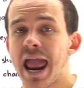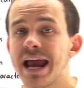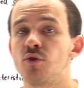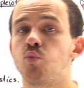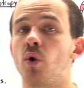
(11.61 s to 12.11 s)

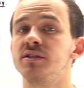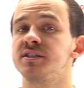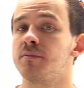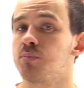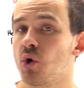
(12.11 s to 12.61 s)
And once
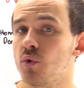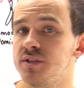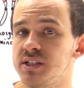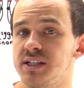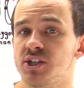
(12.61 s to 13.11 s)
the
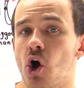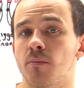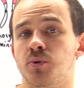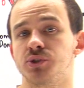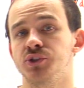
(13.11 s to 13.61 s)
proteins are
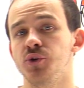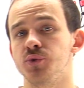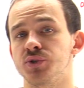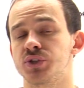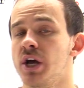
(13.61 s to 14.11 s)

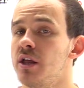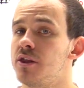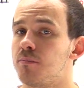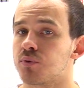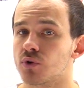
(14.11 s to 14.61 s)
produced,
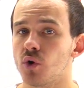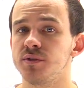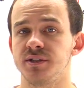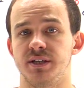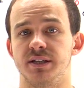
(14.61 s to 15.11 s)
the
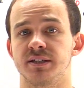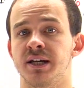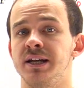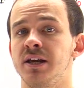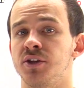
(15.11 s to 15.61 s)
proteins
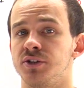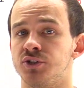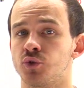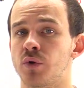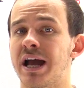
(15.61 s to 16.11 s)
can either
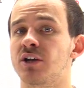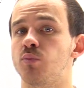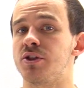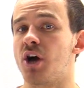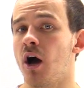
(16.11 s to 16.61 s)
interact
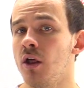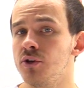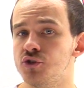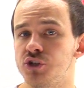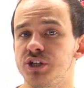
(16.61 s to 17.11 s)
with
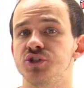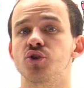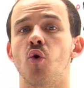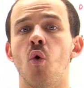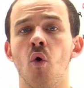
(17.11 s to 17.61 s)
other genes
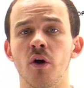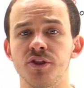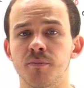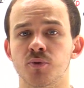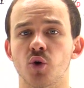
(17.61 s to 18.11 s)
or
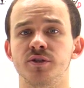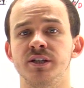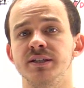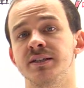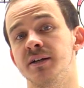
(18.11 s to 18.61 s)
the
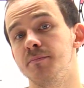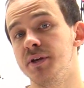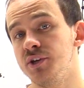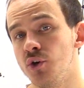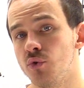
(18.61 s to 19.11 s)
proteins can be
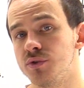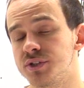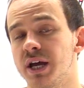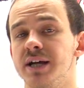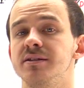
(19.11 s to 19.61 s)

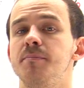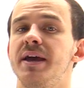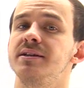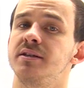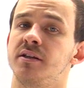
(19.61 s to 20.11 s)
used to
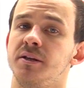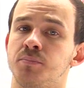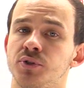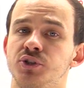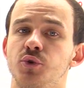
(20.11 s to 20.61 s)
basically
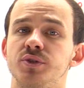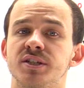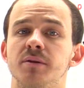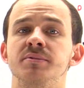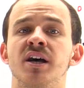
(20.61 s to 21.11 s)
produce
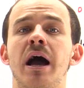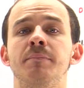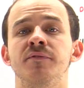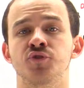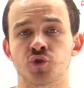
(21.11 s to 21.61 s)
some
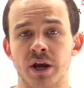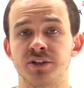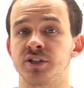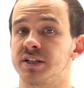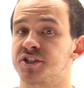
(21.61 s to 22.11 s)
type of
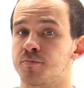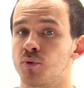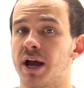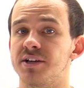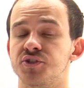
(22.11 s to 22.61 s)
trait to
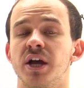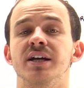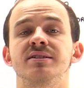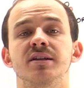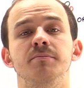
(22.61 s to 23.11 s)
express
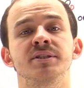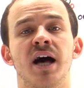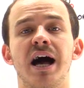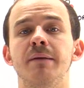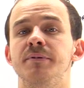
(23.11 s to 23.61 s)
some
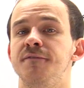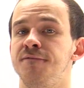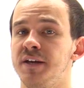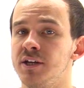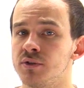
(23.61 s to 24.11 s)
type of
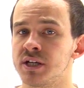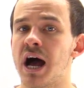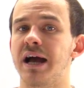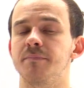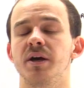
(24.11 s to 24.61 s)

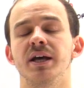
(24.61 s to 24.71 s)
phenotype